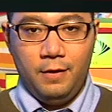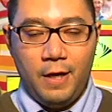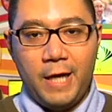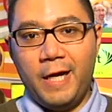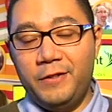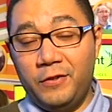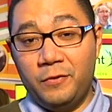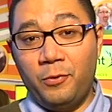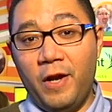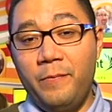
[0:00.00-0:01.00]
Hi guys, this is
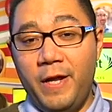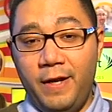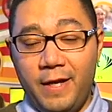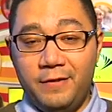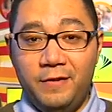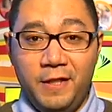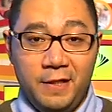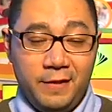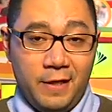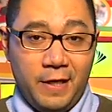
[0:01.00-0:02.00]
Brian Bennett at
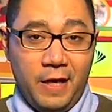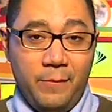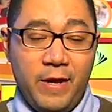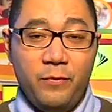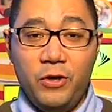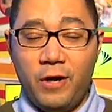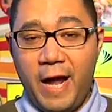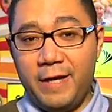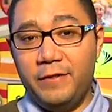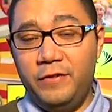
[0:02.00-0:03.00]
CNET.com and we are
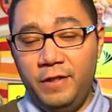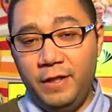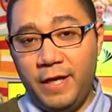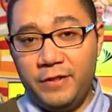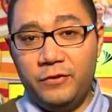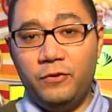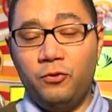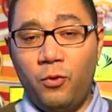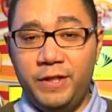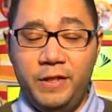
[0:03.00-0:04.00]
at CES
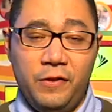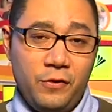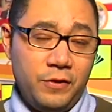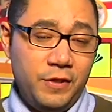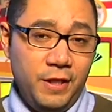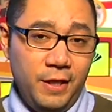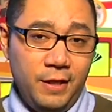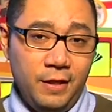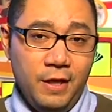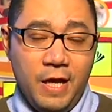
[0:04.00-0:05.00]

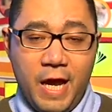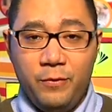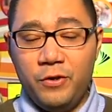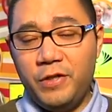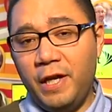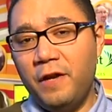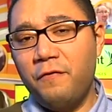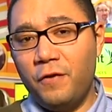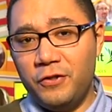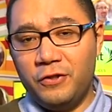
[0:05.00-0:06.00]
2013 and we're taking a
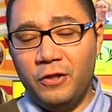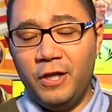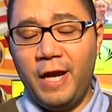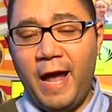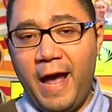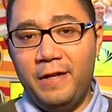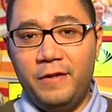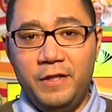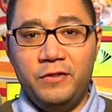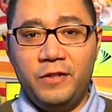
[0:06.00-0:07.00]
first look at
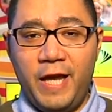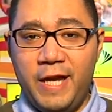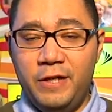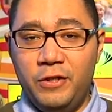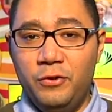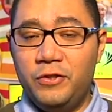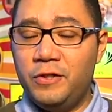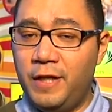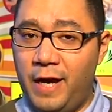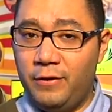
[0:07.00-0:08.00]
the Scanadu
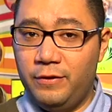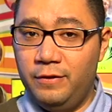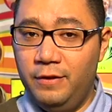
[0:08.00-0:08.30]
Scout.